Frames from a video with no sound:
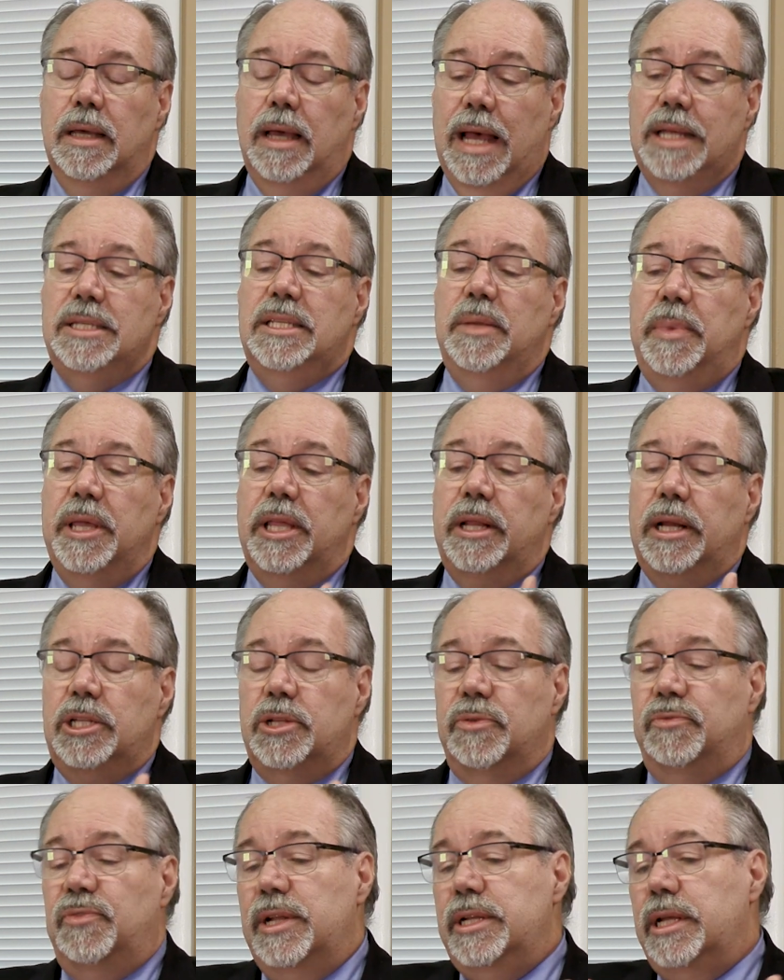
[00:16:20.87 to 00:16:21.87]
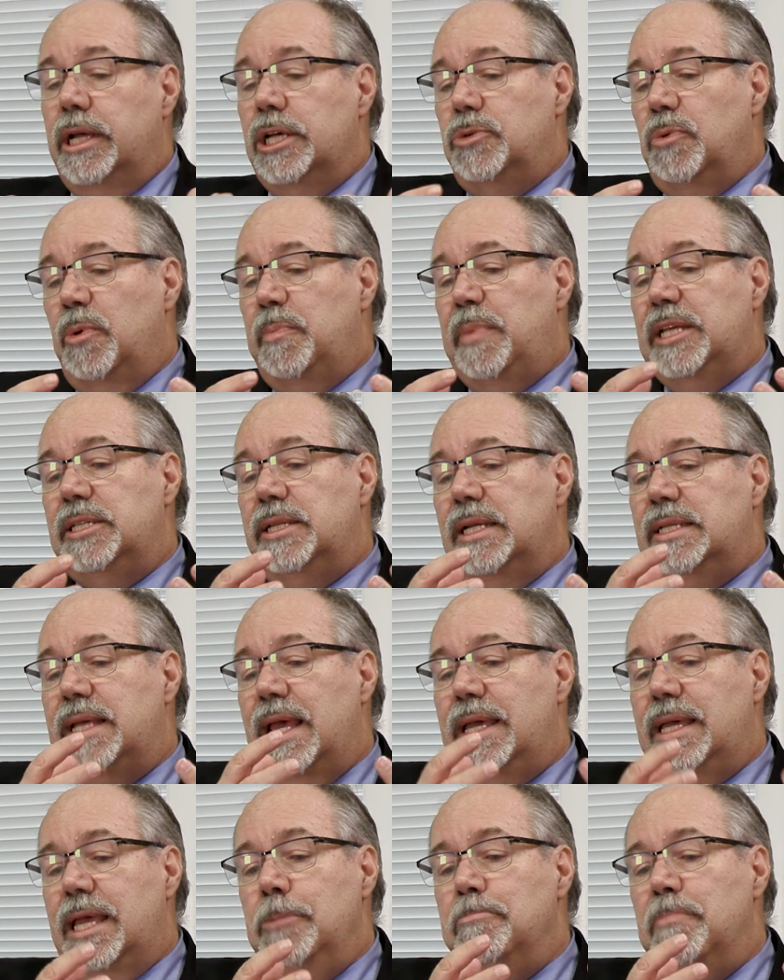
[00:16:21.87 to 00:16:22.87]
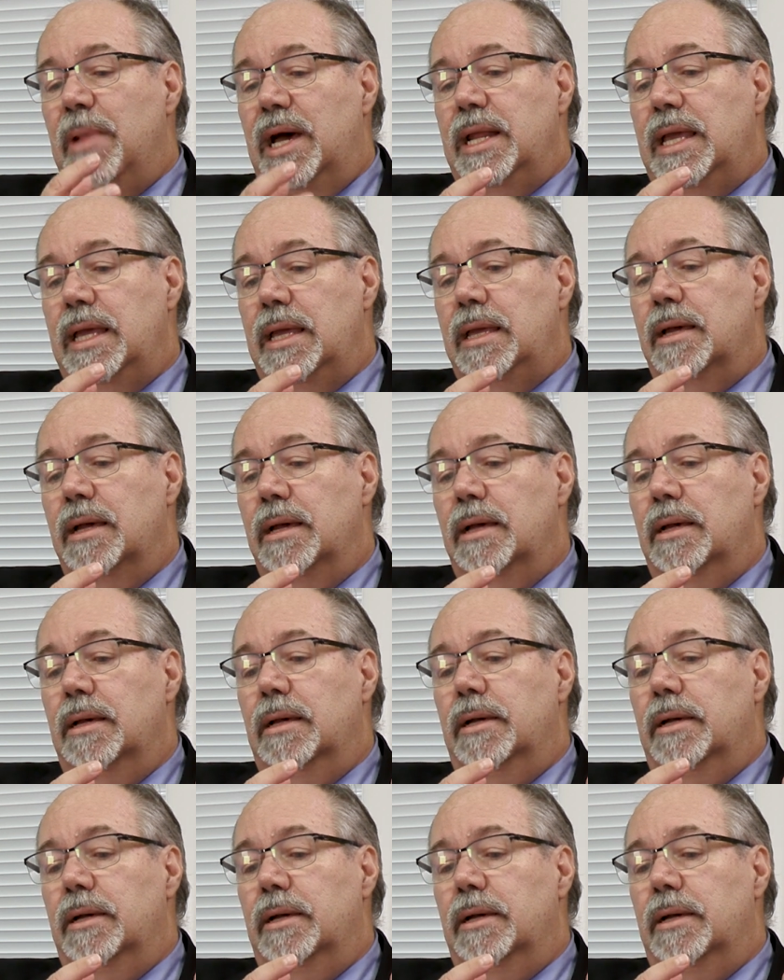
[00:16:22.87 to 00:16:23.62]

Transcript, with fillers: has the ability to fund it because we're basically taking money